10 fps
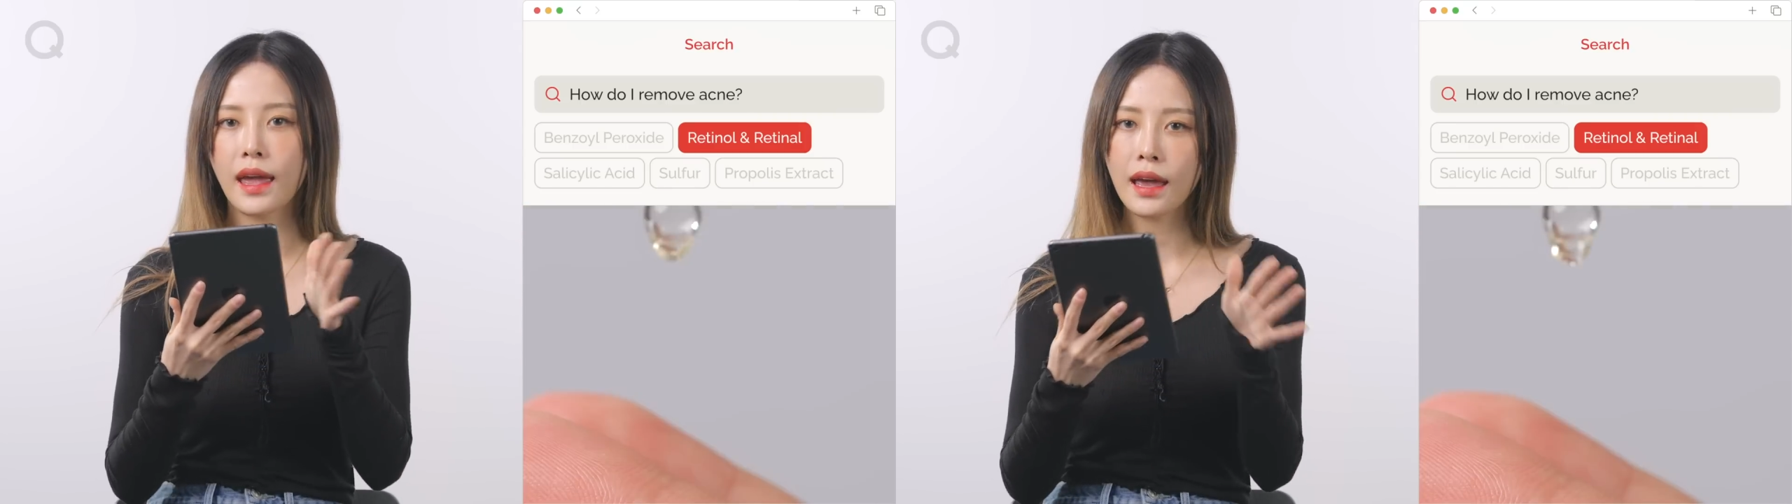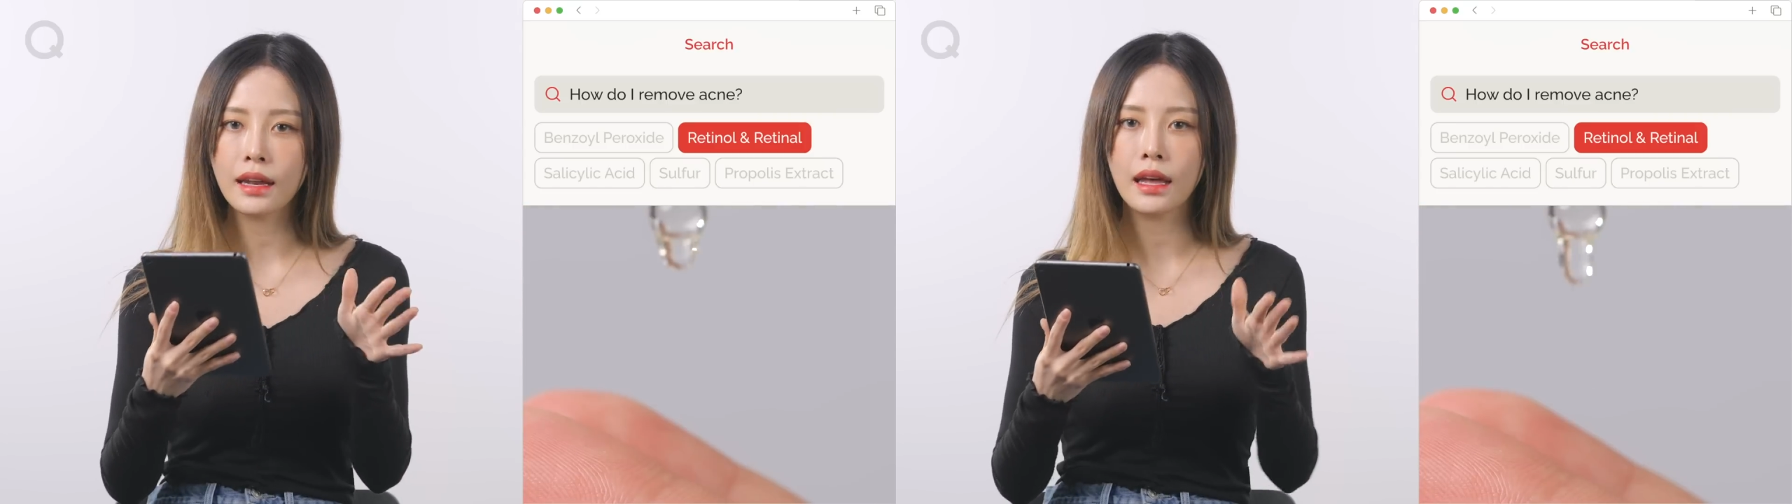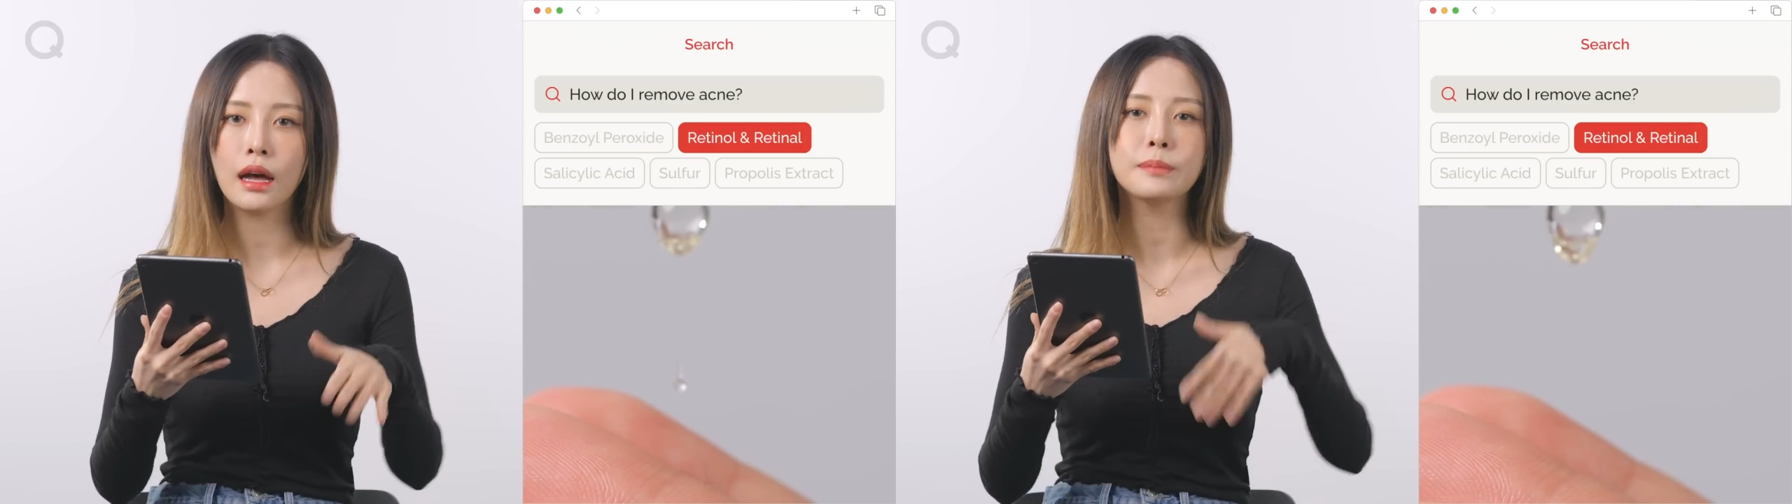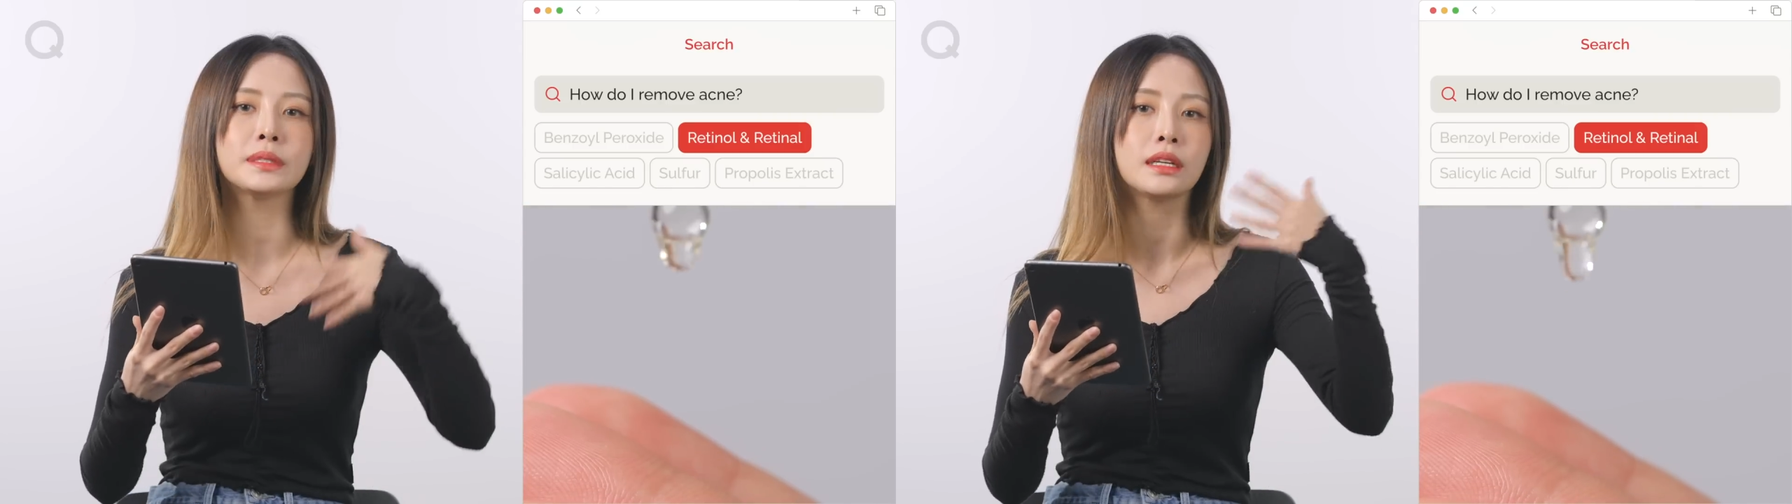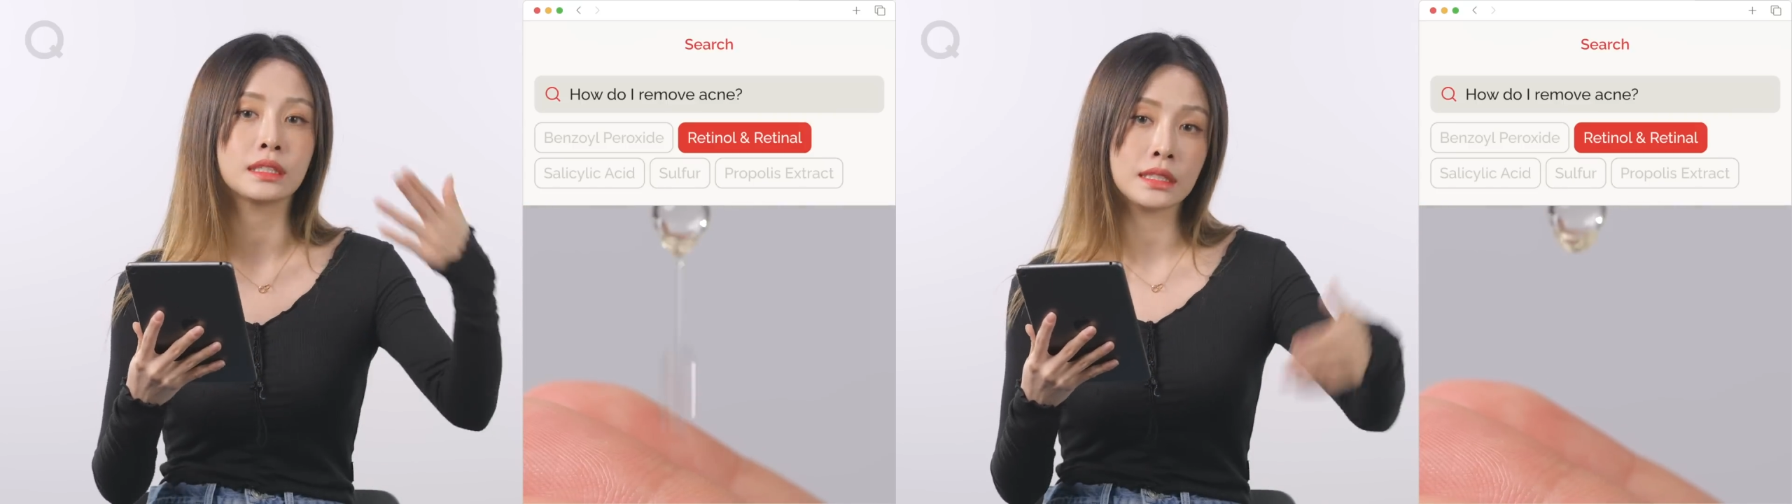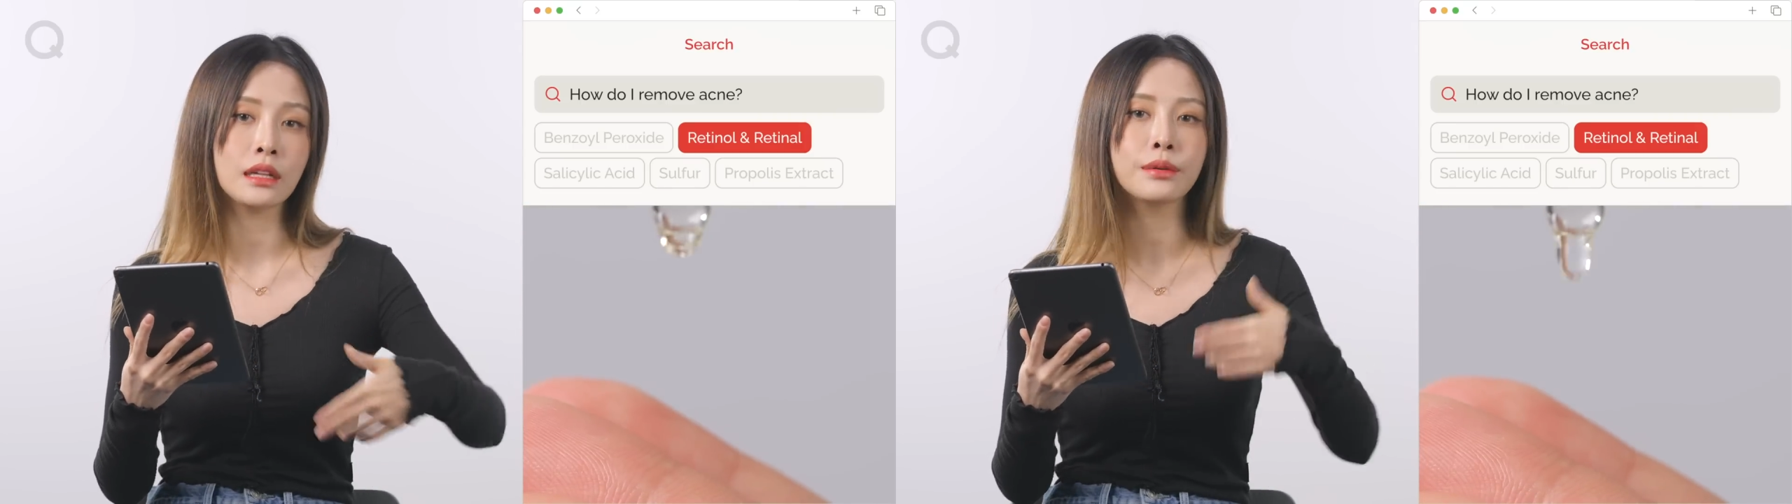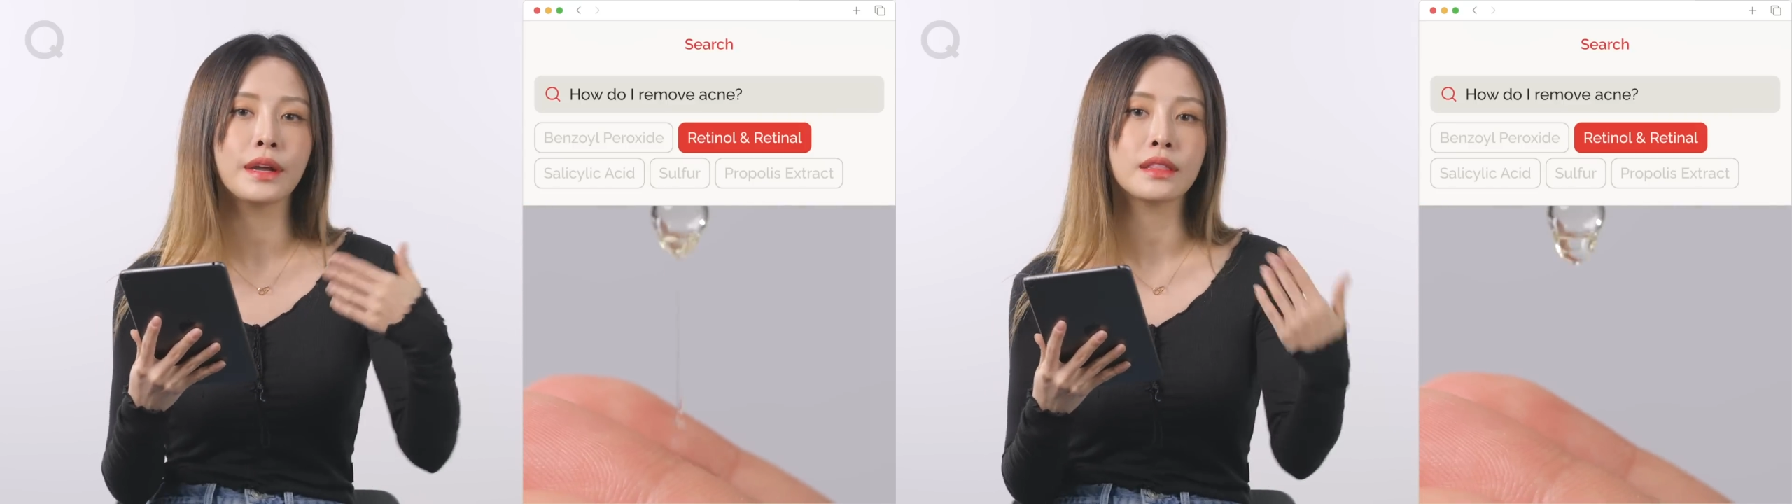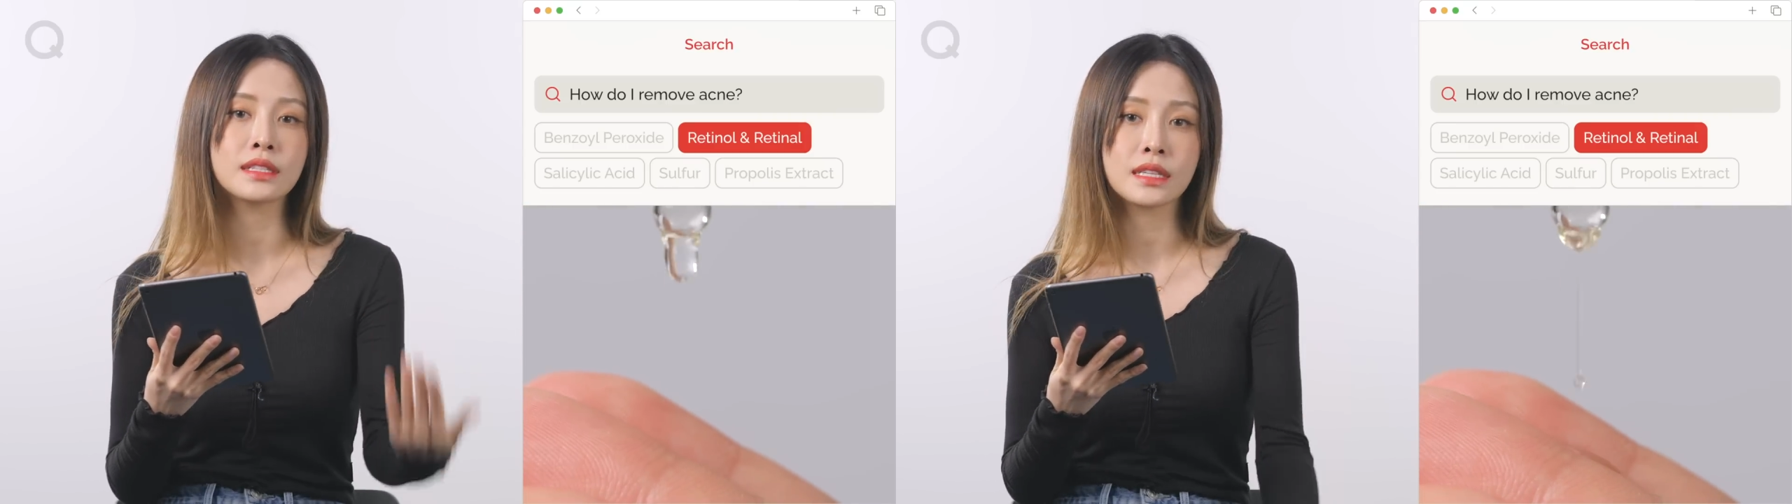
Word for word: and helps accelerate the